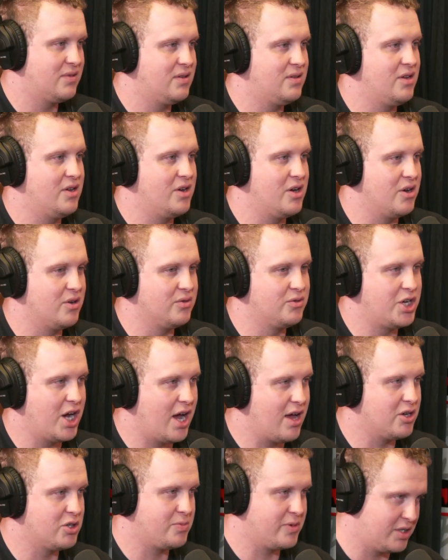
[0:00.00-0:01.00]
you know,
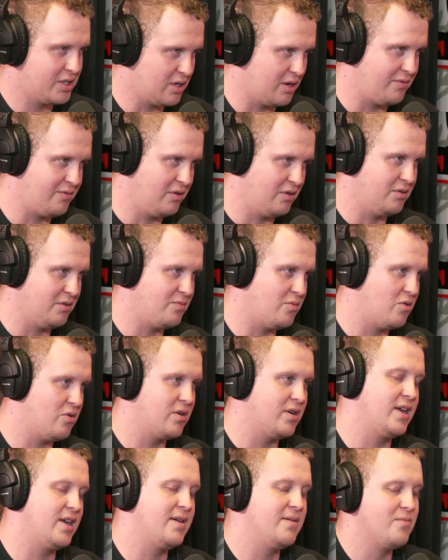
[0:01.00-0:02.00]
challenge myself a little more,
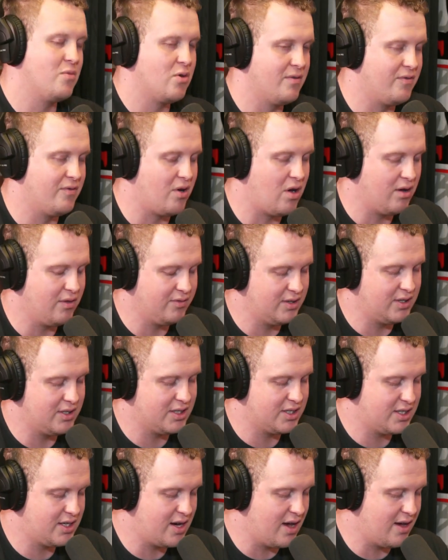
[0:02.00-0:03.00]
get more involved in
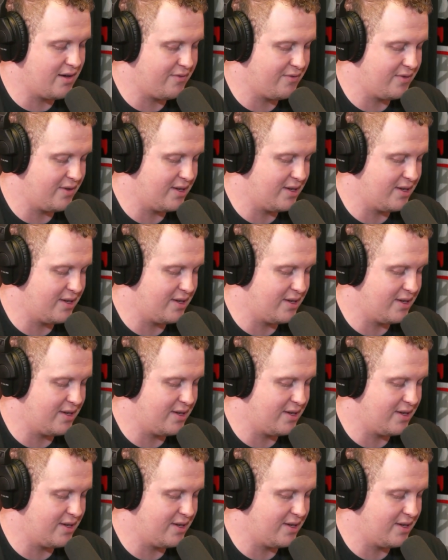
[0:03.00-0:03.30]
stuff.